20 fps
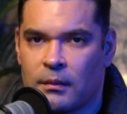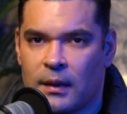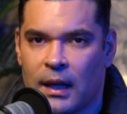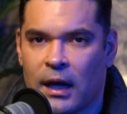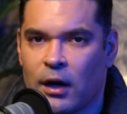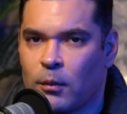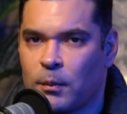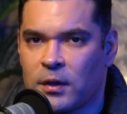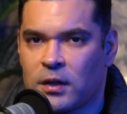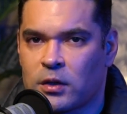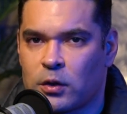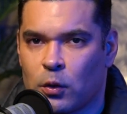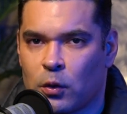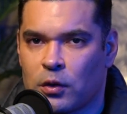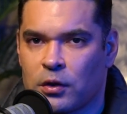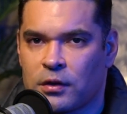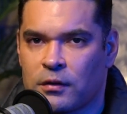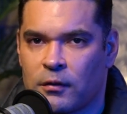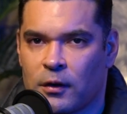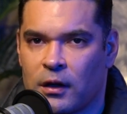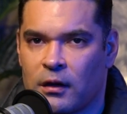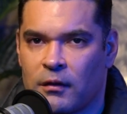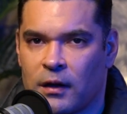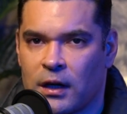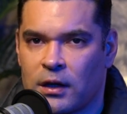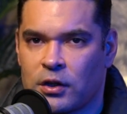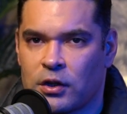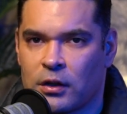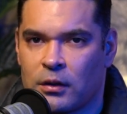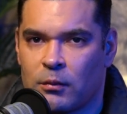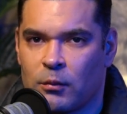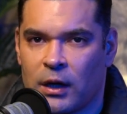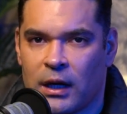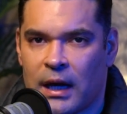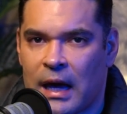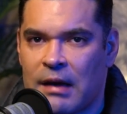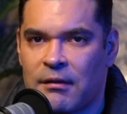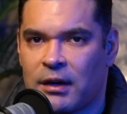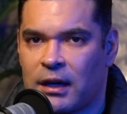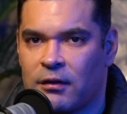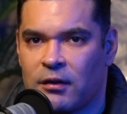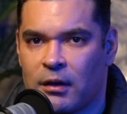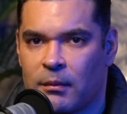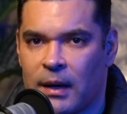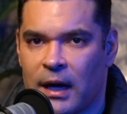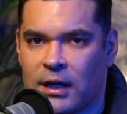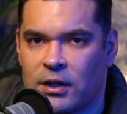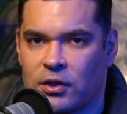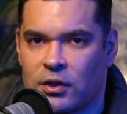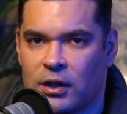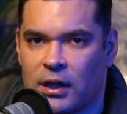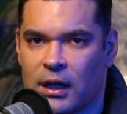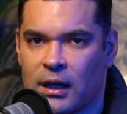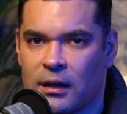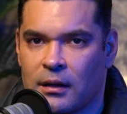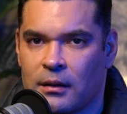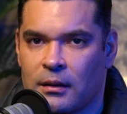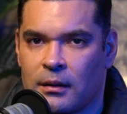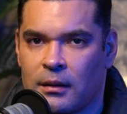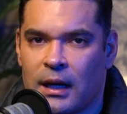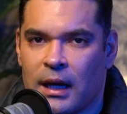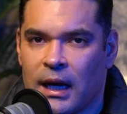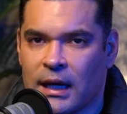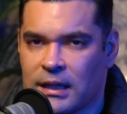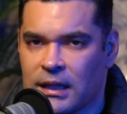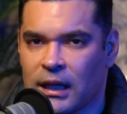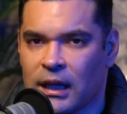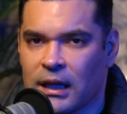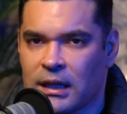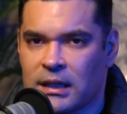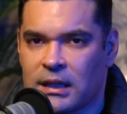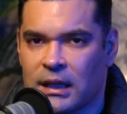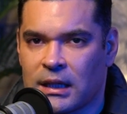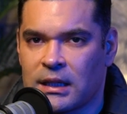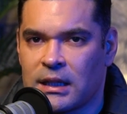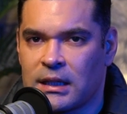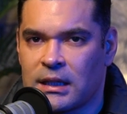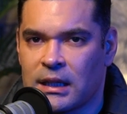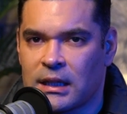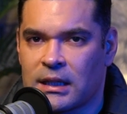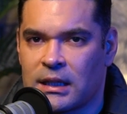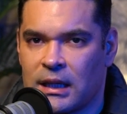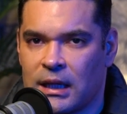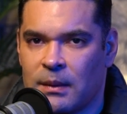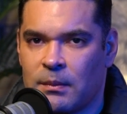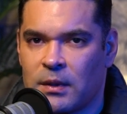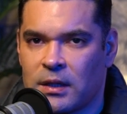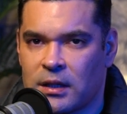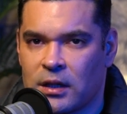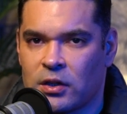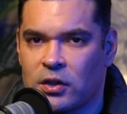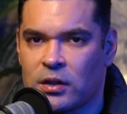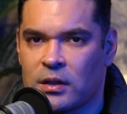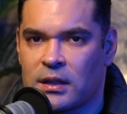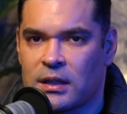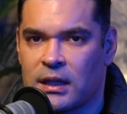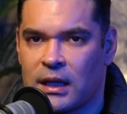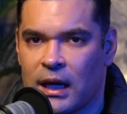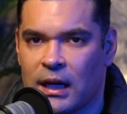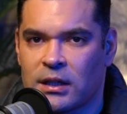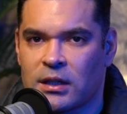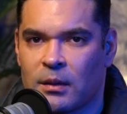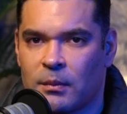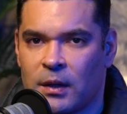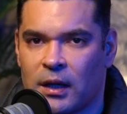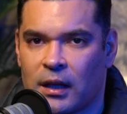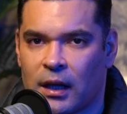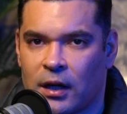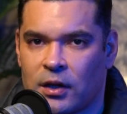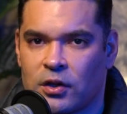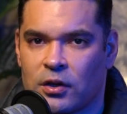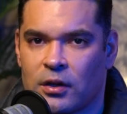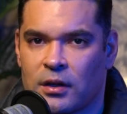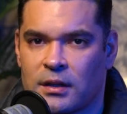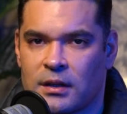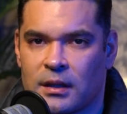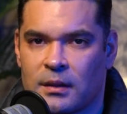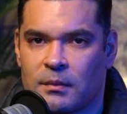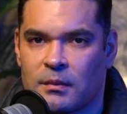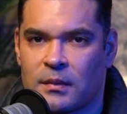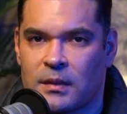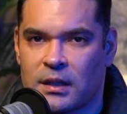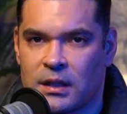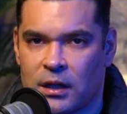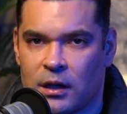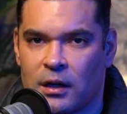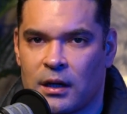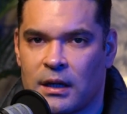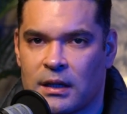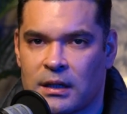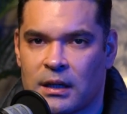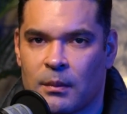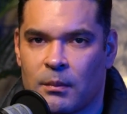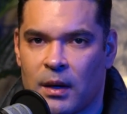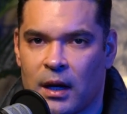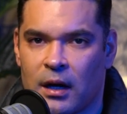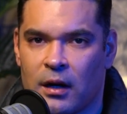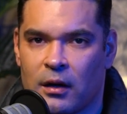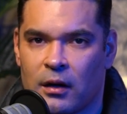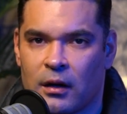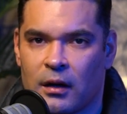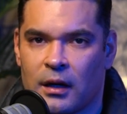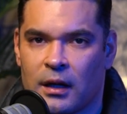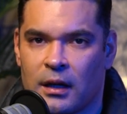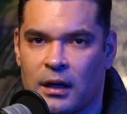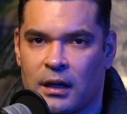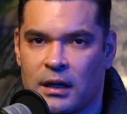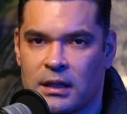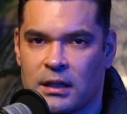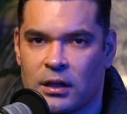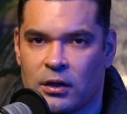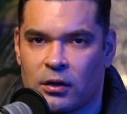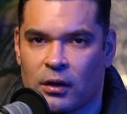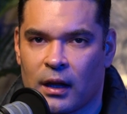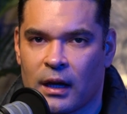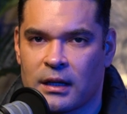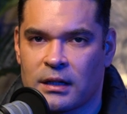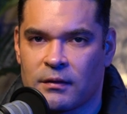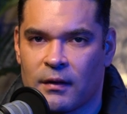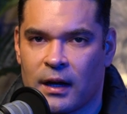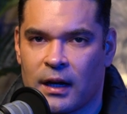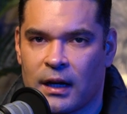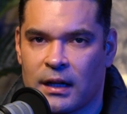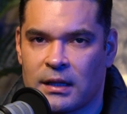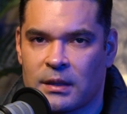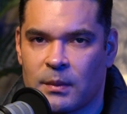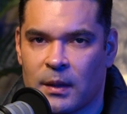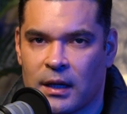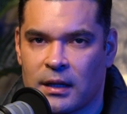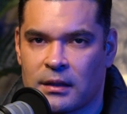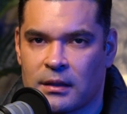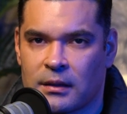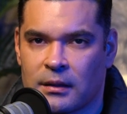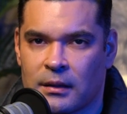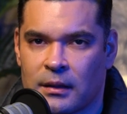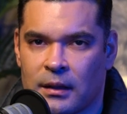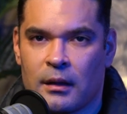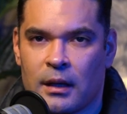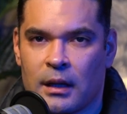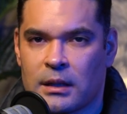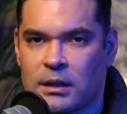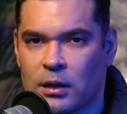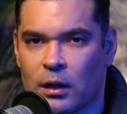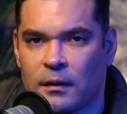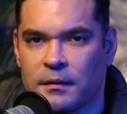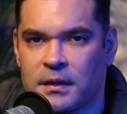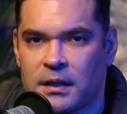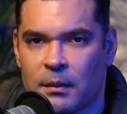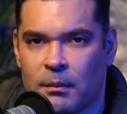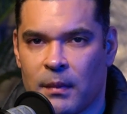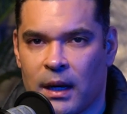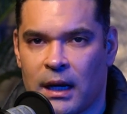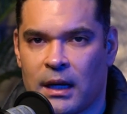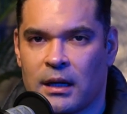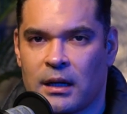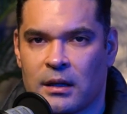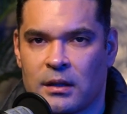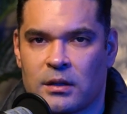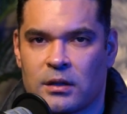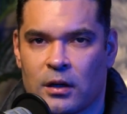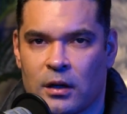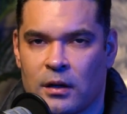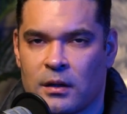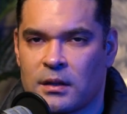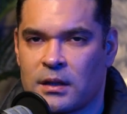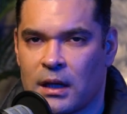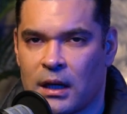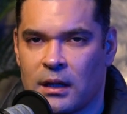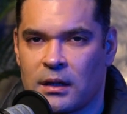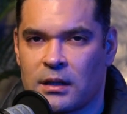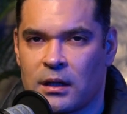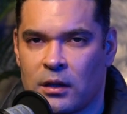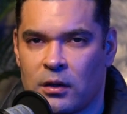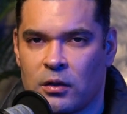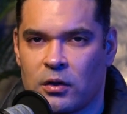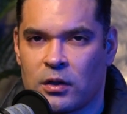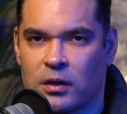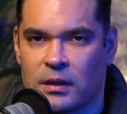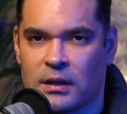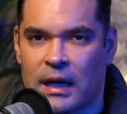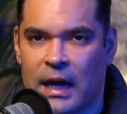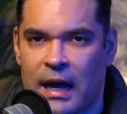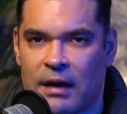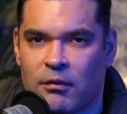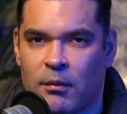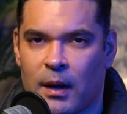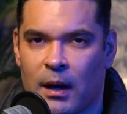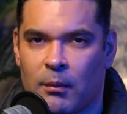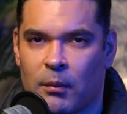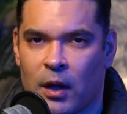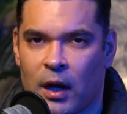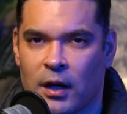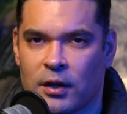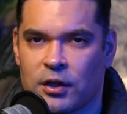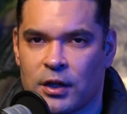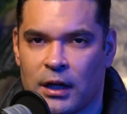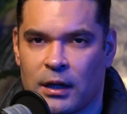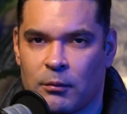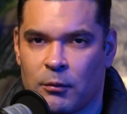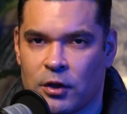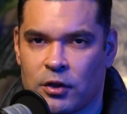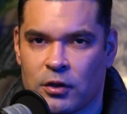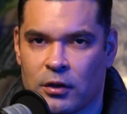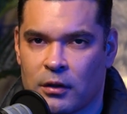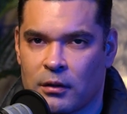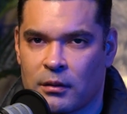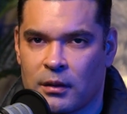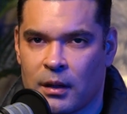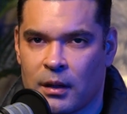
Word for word: That opens doors for innovation we haven't even imagined yet. X L S sixty-six D positions the X R P Ledger as a serious competitor in the decentralized finance space. It solves the main concerns that institutions have about blockchain, which are